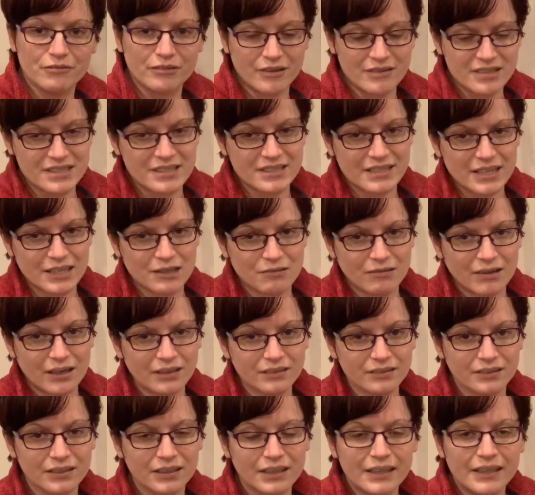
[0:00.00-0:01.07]
very sick
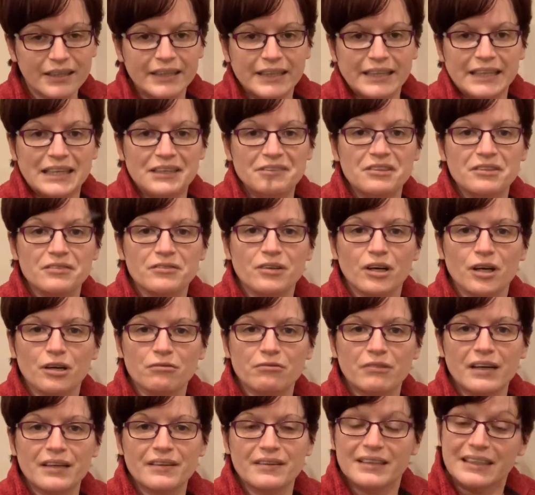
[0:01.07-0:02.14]
rat, if you've got a
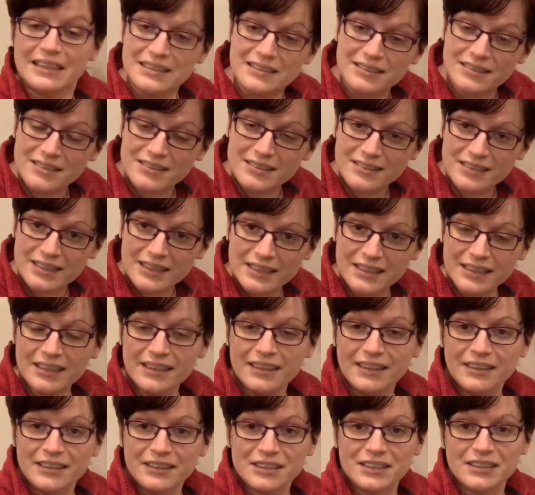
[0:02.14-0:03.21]
rat that isn't sick,
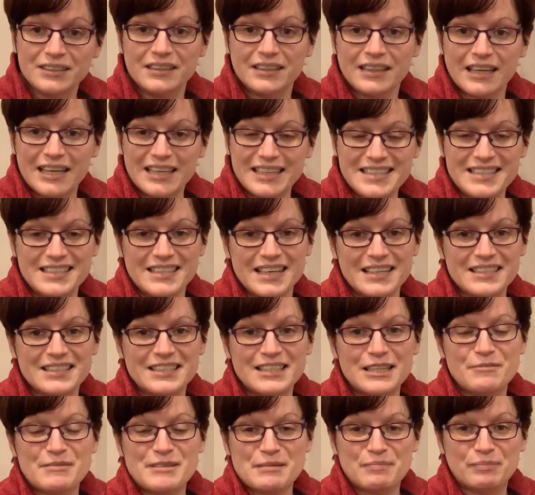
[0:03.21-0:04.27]
injecting
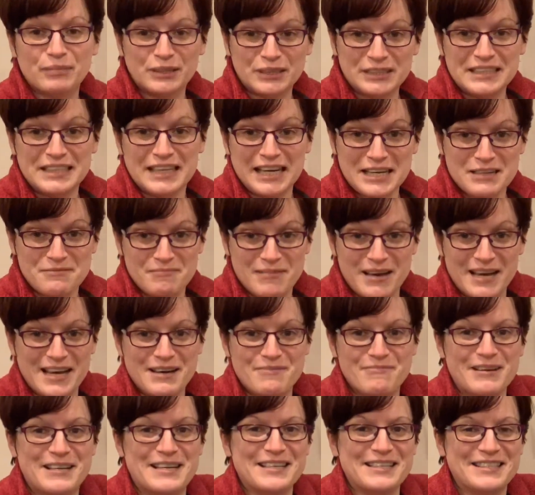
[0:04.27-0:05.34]
them is a bloody nightmare
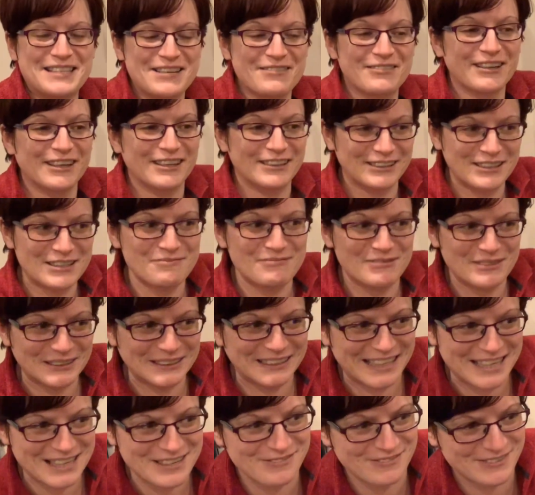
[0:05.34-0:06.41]
because they've got a lot more
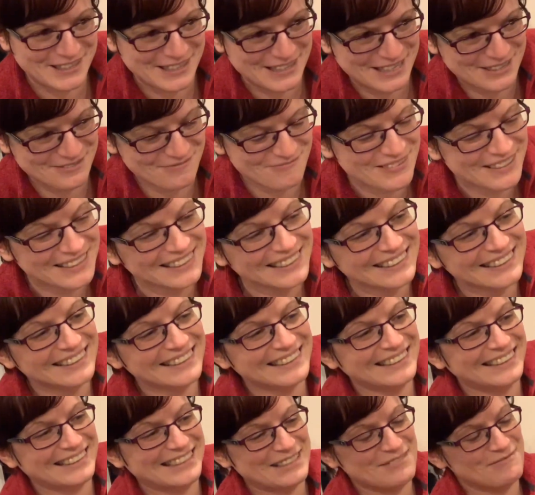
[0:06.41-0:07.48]
life in them,
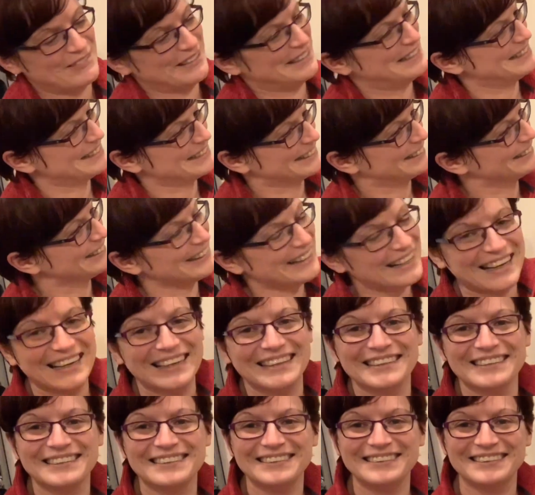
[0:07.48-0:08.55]
and it's a lot
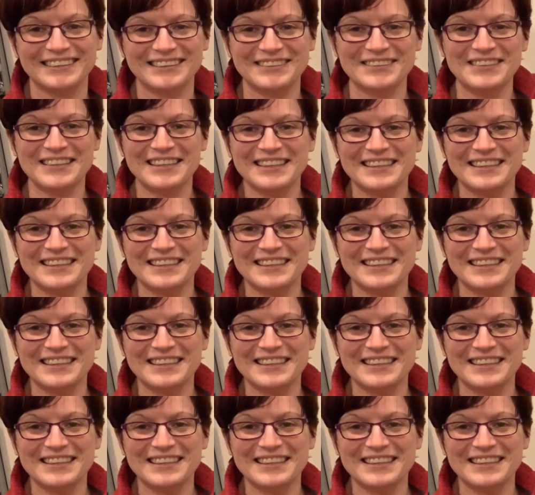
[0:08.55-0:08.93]
harder to do.